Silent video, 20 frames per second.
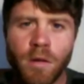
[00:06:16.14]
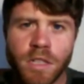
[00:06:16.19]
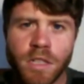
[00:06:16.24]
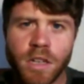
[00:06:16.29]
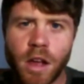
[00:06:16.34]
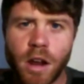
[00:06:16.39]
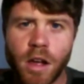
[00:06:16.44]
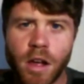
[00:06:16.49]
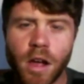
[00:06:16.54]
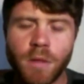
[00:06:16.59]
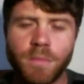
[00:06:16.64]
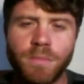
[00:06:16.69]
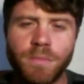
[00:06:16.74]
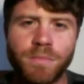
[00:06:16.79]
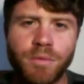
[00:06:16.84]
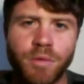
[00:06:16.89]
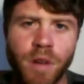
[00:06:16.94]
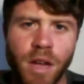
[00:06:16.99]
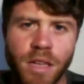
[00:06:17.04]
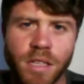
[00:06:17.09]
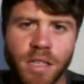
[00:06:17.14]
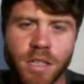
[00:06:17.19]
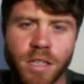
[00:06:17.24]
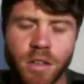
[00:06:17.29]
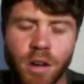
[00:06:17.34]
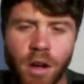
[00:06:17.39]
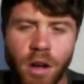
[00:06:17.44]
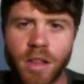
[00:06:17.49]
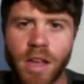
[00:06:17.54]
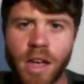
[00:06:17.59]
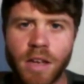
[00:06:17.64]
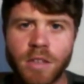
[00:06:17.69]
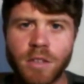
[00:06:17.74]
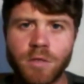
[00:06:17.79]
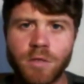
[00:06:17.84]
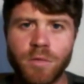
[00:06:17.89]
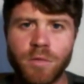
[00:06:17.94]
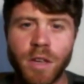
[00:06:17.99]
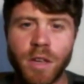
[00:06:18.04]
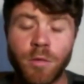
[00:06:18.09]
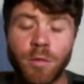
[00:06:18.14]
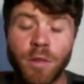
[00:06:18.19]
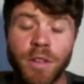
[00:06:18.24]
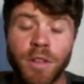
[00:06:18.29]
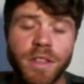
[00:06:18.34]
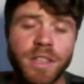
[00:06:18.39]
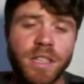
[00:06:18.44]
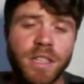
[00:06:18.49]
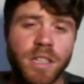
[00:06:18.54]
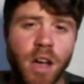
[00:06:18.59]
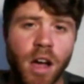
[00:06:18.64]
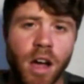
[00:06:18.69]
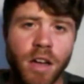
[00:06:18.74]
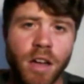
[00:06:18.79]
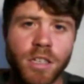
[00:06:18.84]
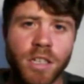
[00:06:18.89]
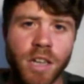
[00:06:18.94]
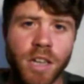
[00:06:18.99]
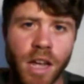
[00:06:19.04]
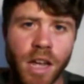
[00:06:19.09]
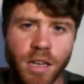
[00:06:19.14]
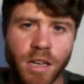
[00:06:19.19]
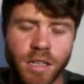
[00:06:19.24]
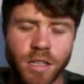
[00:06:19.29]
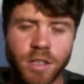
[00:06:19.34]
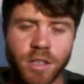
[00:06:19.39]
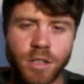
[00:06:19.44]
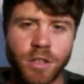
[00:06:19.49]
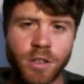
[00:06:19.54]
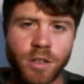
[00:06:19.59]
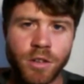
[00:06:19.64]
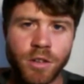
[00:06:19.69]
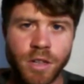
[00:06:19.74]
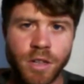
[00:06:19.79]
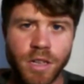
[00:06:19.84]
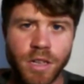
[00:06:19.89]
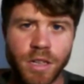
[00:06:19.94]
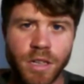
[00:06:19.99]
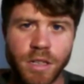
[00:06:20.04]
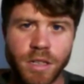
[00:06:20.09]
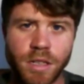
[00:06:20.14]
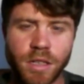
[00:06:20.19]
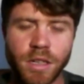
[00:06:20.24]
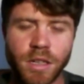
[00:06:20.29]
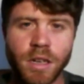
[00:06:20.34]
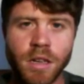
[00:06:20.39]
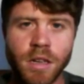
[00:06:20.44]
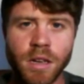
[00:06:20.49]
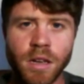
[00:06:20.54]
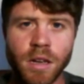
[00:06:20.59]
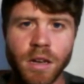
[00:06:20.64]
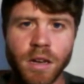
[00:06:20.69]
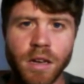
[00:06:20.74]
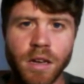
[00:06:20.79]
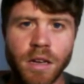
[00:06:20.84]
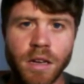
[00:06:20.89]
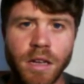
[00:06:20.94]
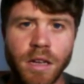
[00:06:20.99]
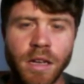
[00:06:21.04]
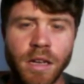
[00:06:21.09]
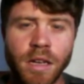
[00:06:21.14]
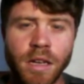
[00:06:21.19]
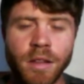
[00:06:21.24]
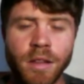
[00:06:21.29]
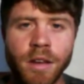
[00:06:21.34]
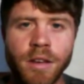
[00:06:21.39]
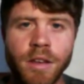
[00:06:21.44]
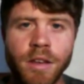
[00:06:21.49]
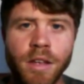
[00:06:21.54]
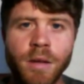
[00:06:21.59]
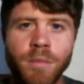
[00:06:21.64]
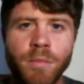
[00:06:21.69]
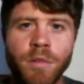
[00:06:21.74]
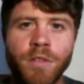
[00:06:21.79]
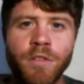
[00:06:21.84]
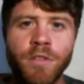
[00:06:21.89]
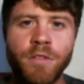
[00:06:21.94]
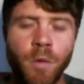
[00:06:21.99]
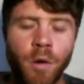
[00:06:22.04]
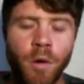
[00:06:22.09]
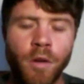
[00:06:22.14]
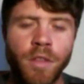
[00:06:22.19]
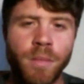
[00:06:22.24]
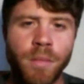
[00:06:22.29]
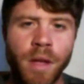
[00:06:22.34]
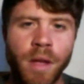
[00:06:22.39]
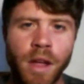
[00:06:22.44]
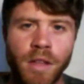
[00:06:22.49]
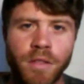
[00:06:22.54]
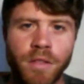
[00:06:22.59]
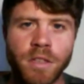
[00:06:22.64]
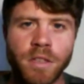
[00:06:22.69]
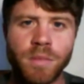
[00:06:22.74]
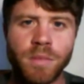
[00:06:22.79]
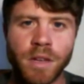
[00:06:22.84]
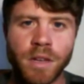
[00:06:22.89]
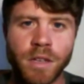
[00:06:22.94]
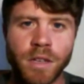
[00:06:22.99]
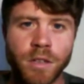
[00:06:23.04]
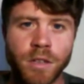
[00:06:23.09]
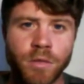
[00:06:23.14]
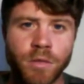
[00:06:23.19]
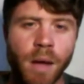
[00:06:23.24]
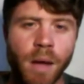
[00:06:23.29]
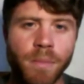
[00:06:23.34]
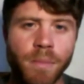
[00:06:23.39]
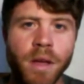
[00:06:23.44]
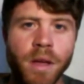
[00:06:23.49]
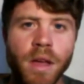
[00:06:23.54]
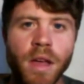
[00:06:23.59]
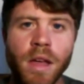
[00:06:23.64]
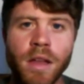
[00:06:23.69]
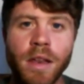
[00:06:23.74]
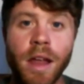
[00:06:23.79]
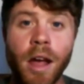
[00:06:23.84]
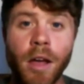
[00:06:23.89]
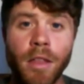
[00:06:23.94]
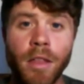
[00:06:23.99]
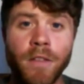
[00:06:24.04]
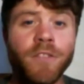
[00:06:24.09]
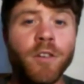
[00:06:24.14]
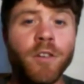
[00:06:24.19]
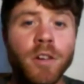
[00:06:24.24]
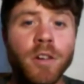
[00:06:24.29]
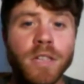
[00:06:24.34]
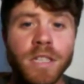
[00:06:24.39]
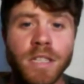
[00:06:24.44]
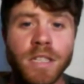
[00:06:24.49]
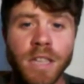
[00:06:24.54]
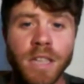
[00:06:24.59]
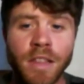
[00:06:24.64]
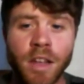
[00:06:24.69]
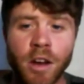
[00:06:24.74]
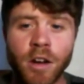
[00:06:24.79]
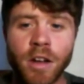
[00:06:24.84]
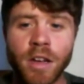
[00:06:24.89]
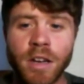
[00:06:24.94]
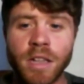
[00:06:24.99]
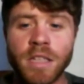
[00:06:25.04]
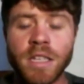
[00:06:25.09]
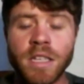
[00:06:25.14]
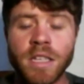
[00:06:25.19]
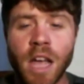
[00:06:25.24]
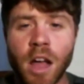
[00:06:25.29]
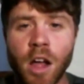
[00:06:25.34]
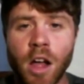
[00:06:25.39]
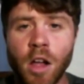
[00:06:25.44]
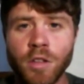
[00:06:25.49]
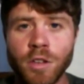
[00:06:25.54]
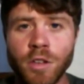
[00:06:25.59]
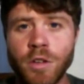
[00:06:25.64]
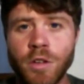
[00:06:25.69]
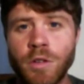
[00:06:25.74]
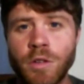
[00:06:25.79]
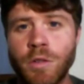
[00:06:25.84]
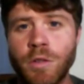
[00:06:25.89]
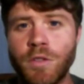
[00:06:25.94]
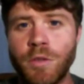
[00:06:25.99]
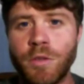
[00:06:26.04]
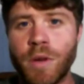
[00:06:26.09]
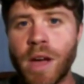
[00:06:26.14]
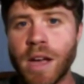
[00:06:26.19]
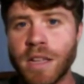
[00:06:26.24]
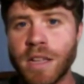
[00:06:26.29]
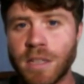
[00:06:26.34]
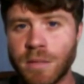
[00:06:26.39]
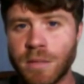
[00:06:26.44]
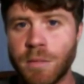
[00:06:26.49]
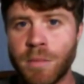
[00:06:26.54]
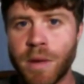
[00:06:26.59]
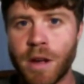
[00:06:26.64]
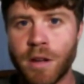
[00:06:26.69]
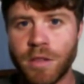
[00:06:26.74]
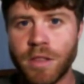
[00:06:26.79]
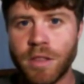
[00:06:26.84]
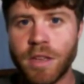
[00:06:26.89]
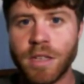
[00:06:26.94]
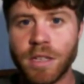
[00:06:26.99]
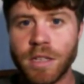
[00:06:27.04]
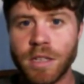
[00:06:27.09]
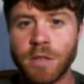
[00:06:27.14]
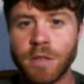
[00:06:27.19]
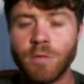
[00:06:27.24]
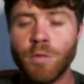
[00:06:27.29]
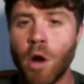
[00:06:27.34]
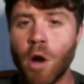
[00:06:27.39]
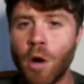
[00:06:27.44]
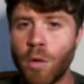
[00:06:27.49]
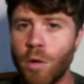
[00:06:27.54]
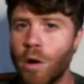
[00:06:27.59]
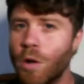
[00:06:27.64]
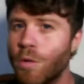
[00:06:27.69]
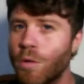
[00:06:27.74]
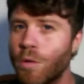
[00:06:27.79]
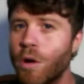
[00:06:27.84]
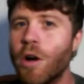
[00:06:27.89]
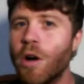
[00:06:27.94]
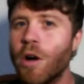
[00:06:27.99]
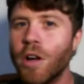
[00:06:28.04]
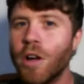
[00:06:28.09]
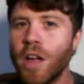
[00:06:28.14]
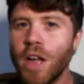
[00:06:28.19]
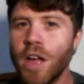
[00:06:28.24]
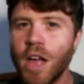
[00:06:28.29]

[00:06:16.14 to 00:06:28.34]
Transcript: I was on a press call last week with Assange and his attorneys in London before they made this big drop. Now, the first thing they're going to tell you if you ask them about this is, whoa, whoa, whoa.